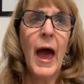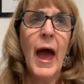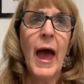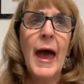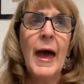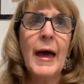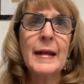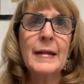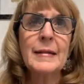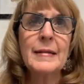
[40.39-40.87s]

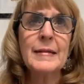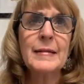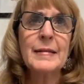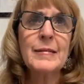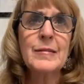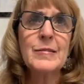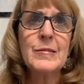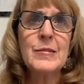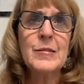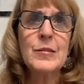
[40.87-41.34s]
and
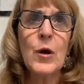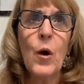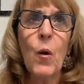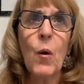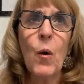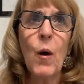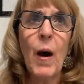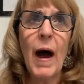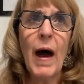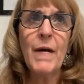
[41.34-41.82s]

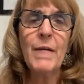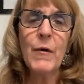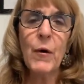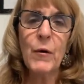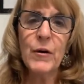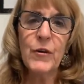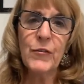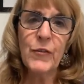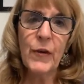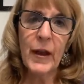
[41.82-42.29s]
so I
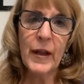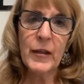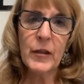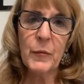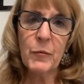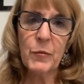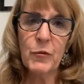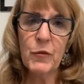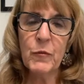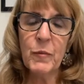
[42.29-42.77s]
always felt like to
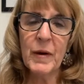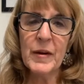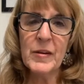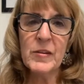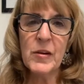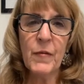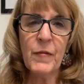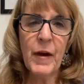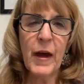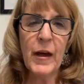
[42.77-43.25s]
prove
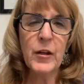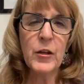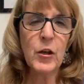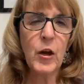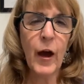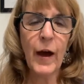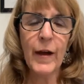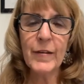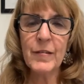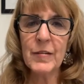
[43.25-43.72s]
myself I had to
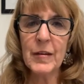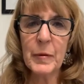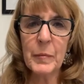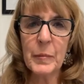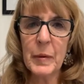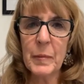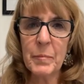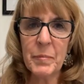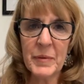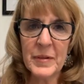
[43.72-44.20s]

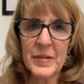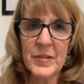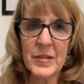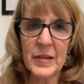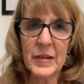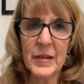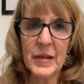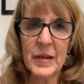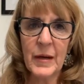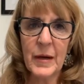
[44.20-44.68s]
constantly be
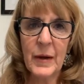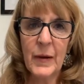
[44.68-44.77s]
busy.